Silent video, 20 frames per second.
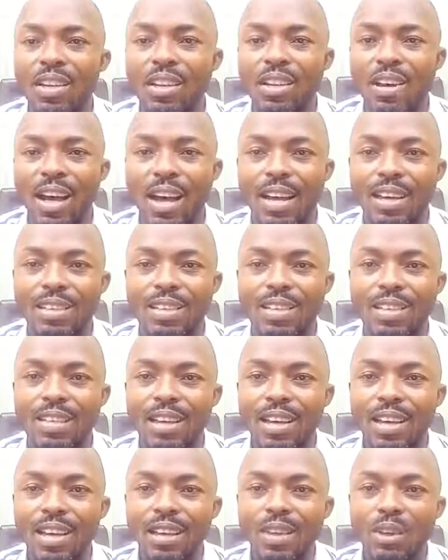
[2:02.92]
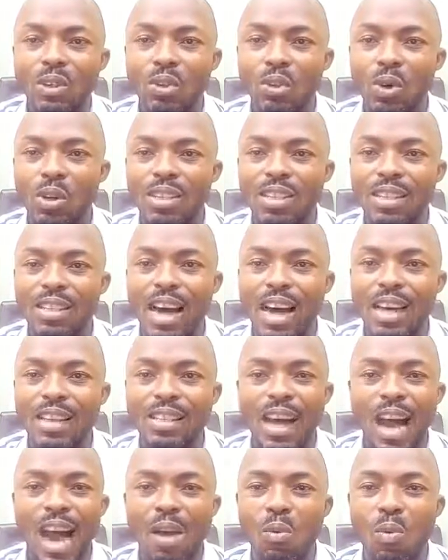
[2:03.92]
that you just sit down and
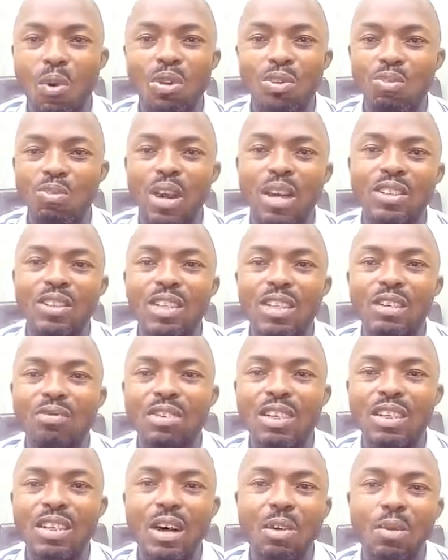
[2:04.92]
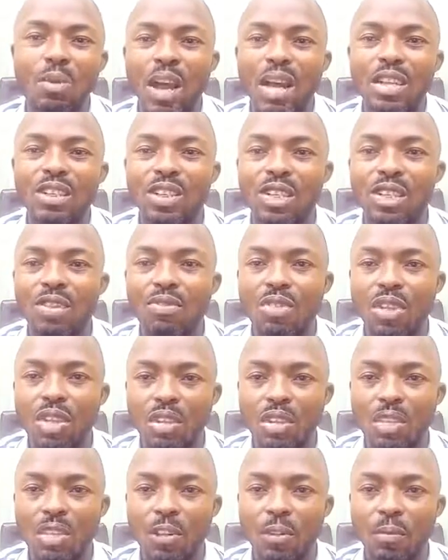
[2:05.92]
say, I want to achieve this, I will achieve
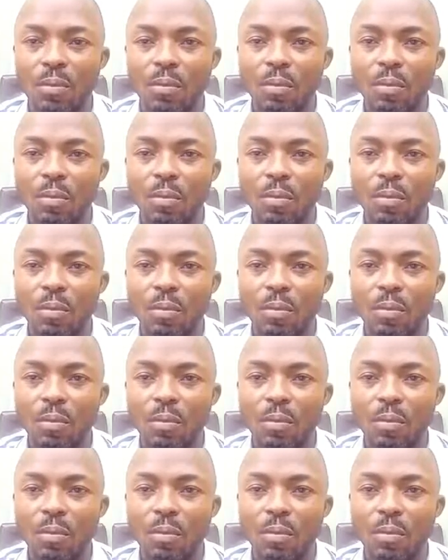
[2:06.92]
this.